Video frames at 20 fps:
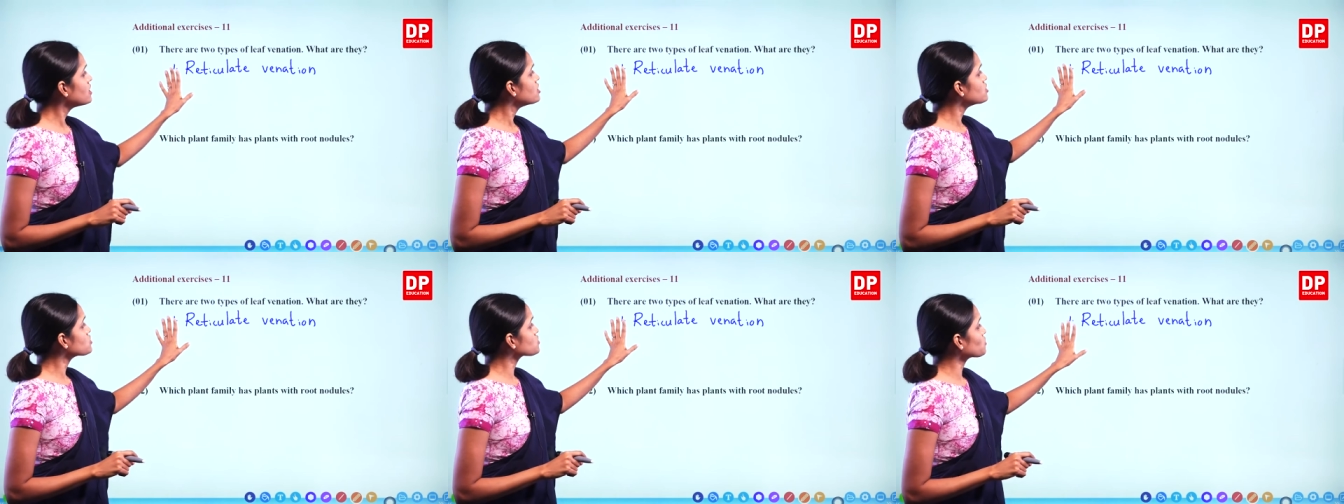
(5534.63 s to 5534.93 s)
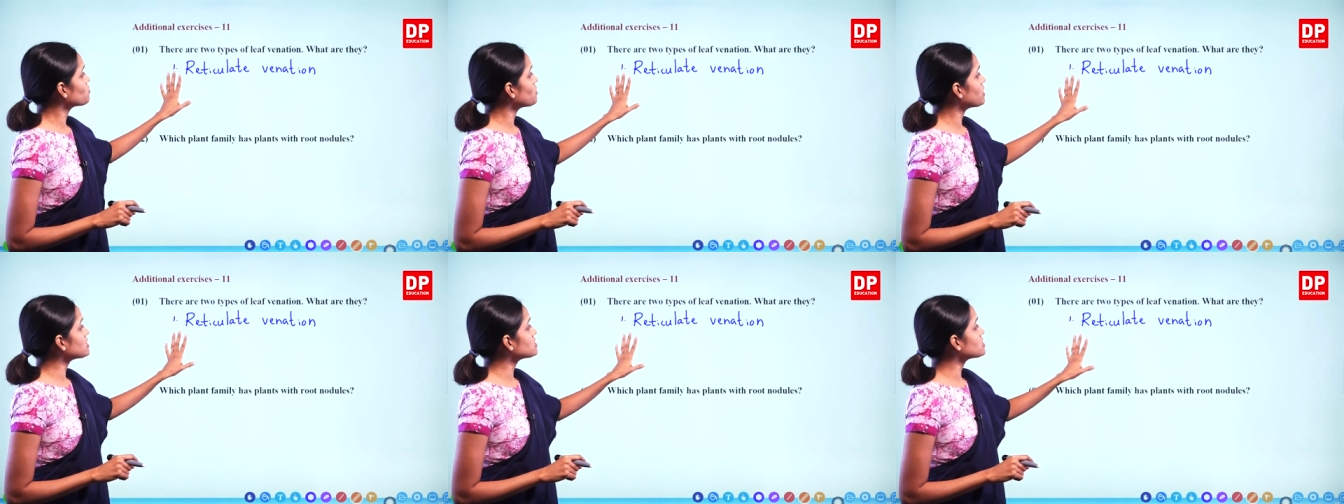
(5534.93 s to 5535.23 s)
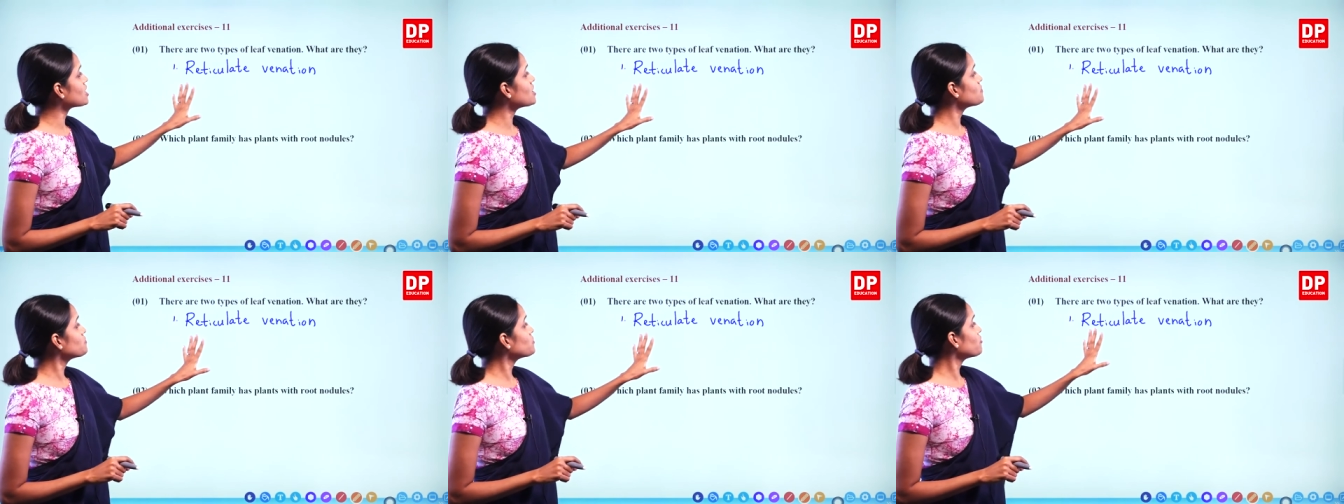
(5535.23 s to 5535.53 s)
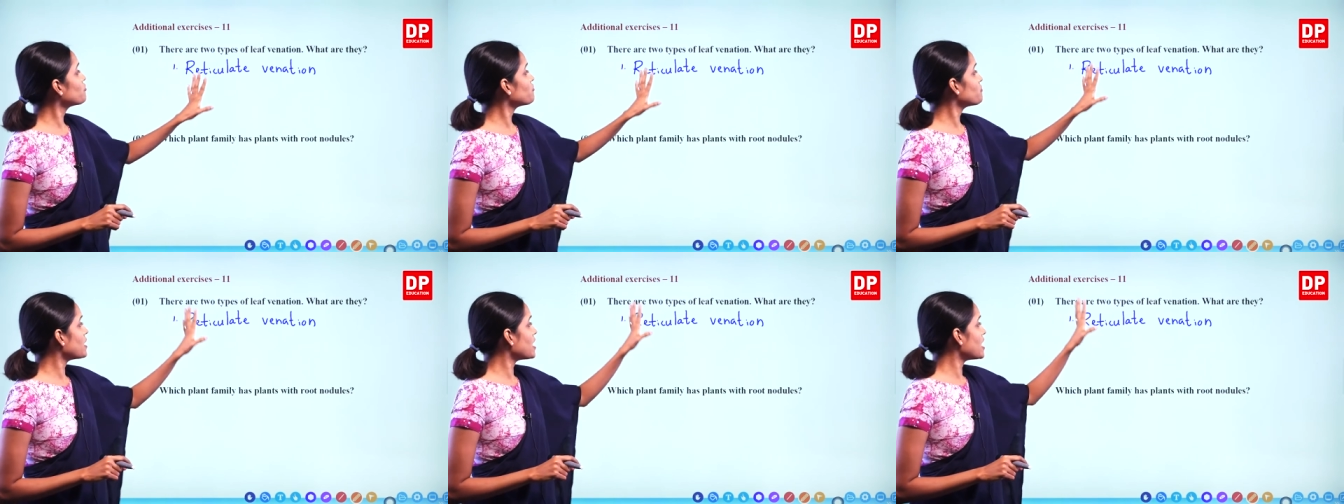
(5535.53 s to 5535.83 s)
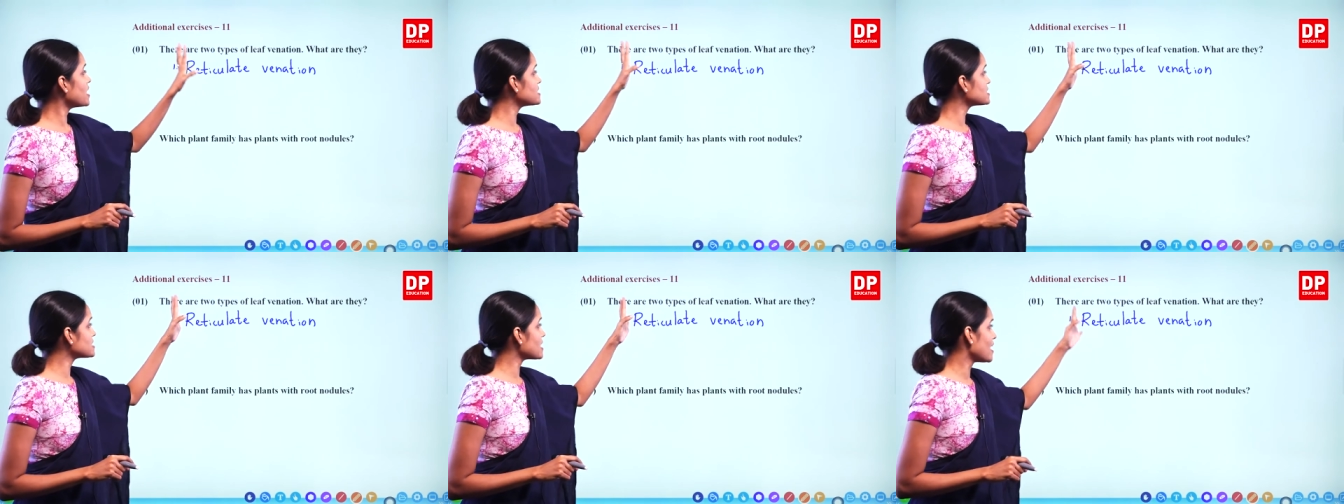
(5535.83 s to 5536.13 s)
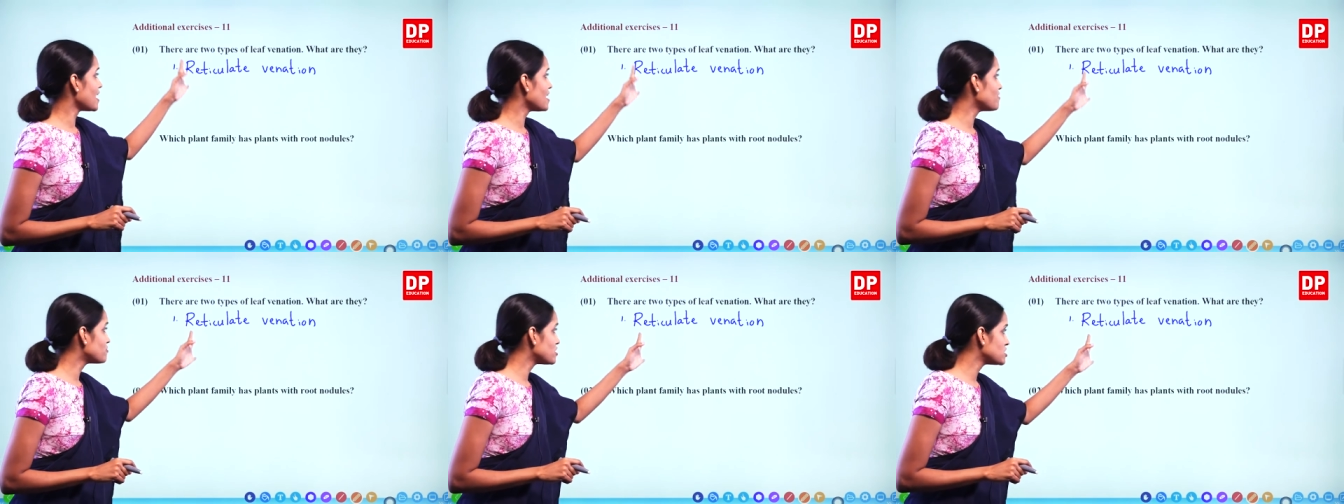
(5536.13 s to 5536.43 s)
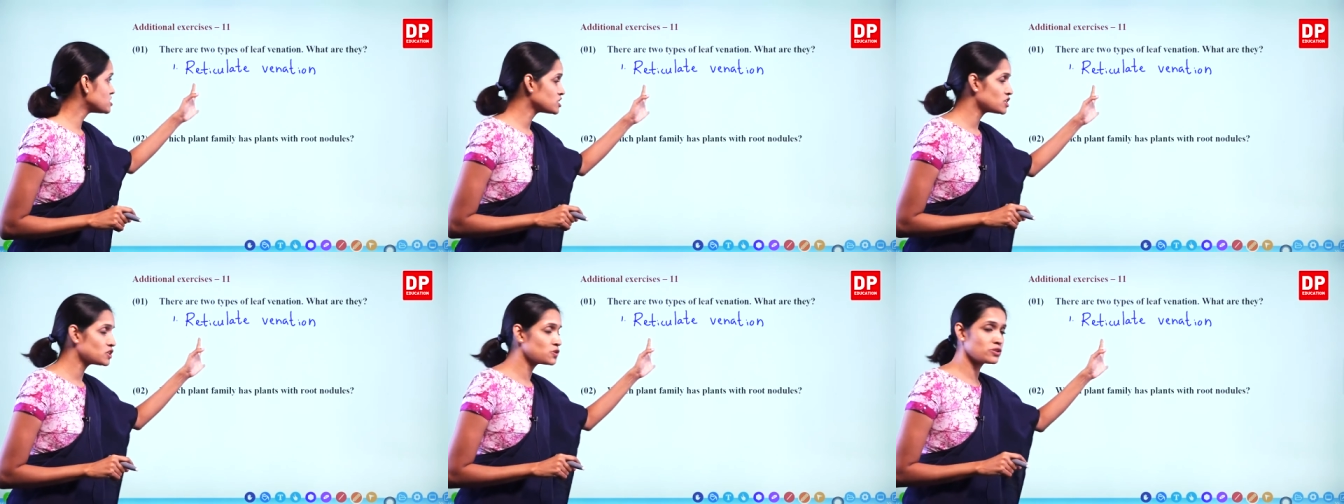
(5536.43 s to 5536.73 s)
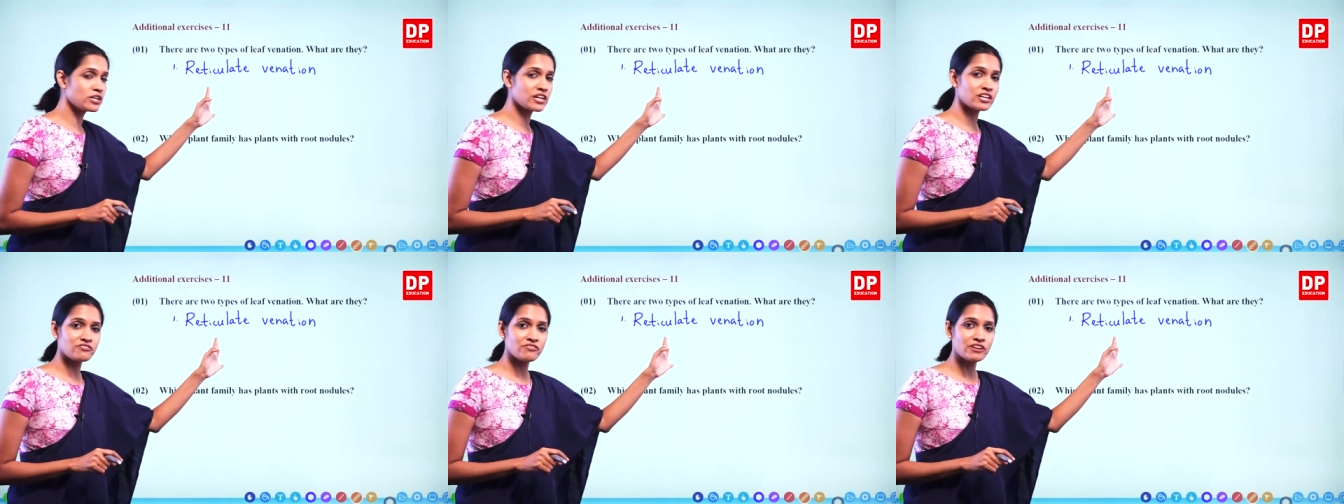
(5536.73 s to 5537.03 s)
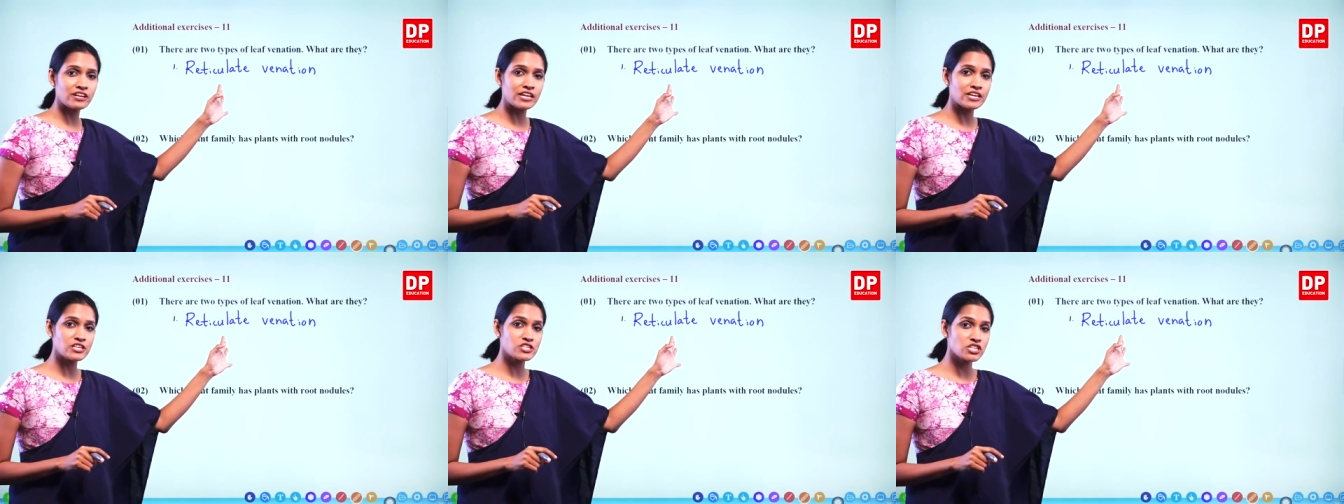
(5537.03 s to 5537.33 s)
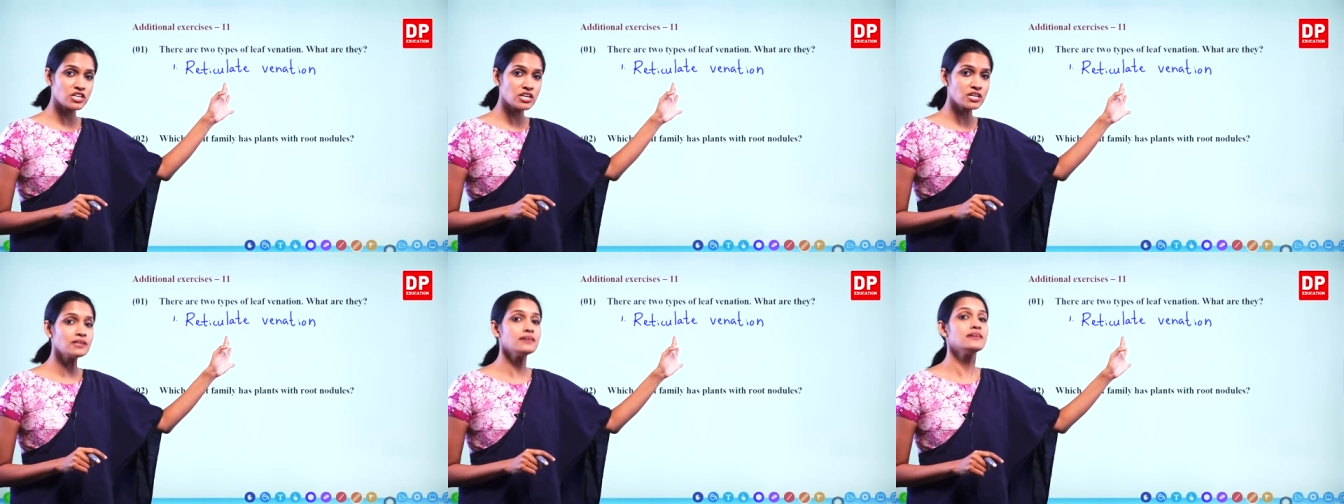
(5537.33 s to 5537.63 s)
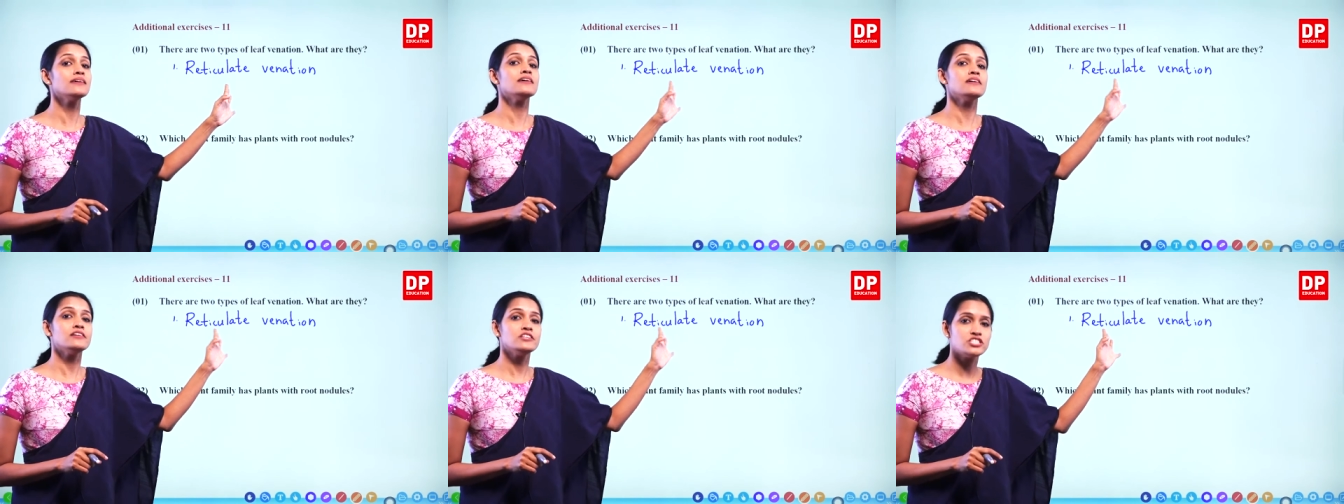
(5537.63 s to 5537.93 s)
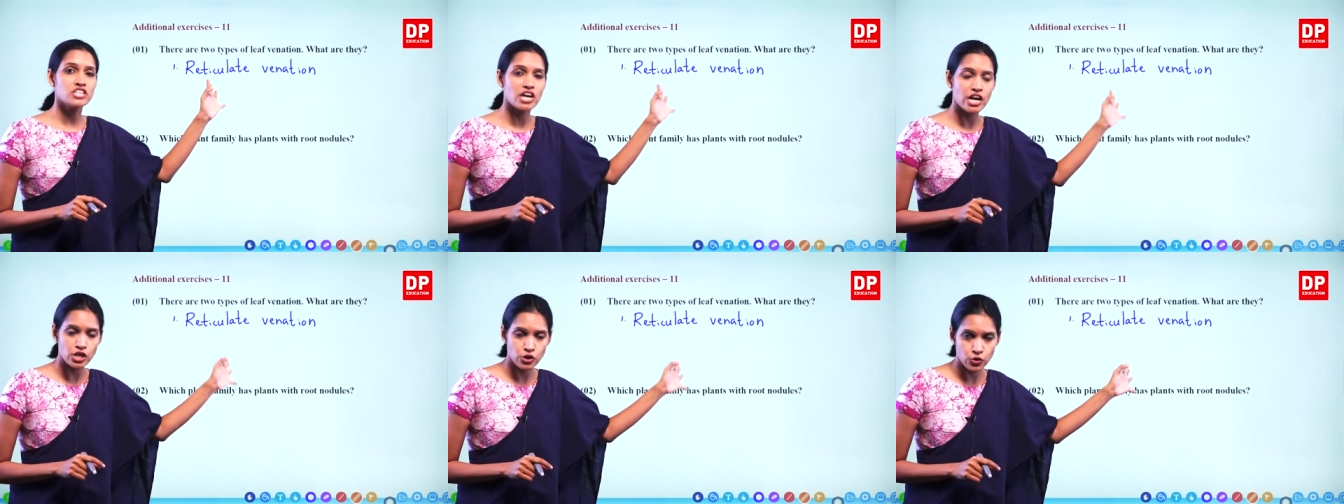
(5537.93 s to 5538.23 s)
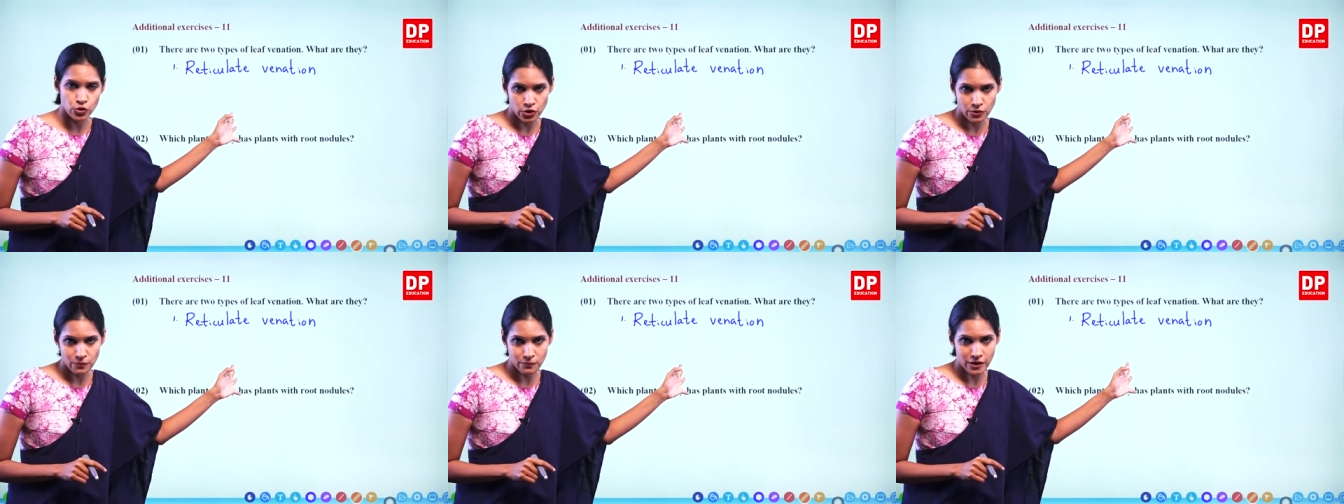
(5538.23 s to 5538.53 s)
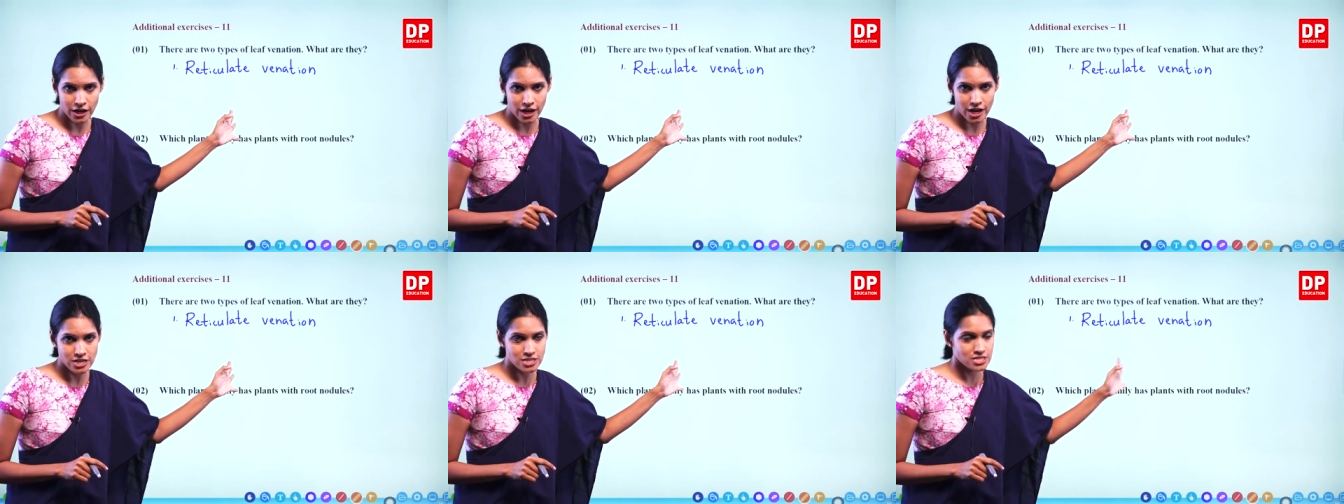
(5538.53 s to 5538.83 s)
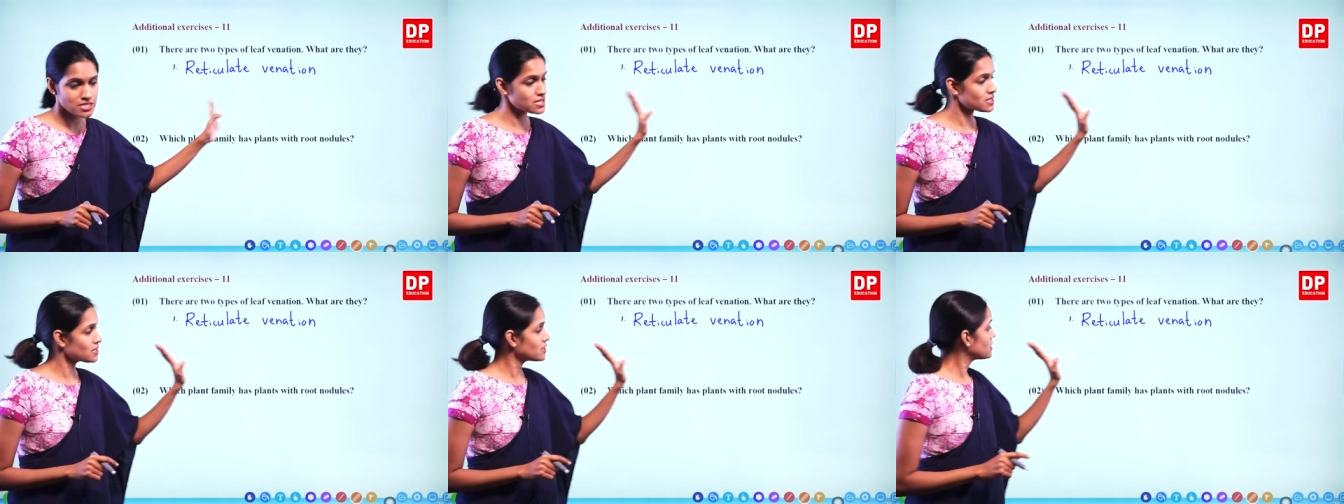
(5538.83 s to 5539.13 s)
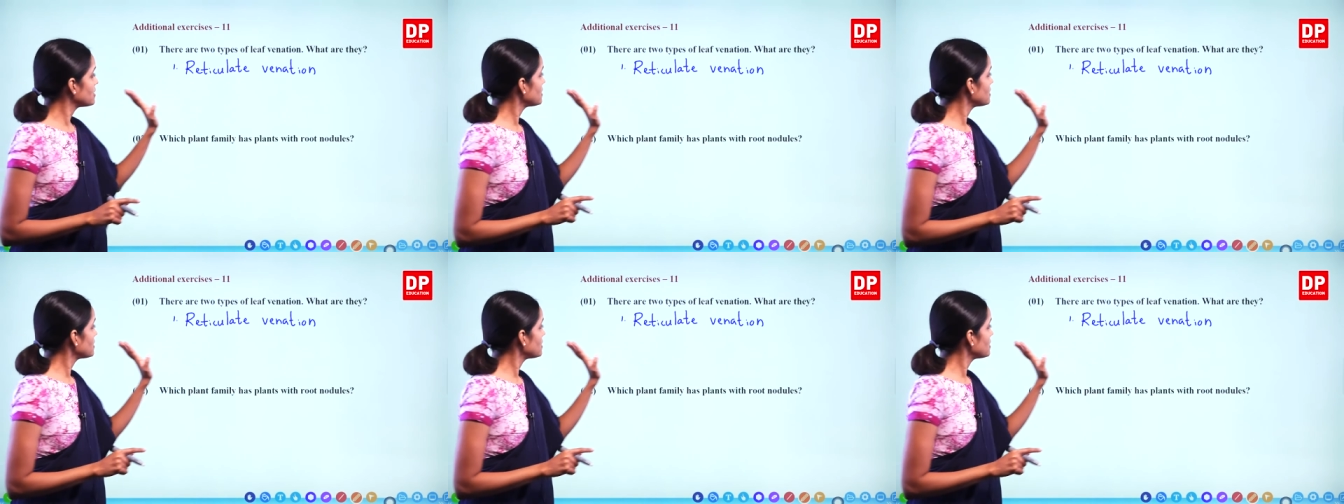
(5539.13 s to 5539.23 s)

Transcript: So what type of plants have reticulate venation? Dicot plants.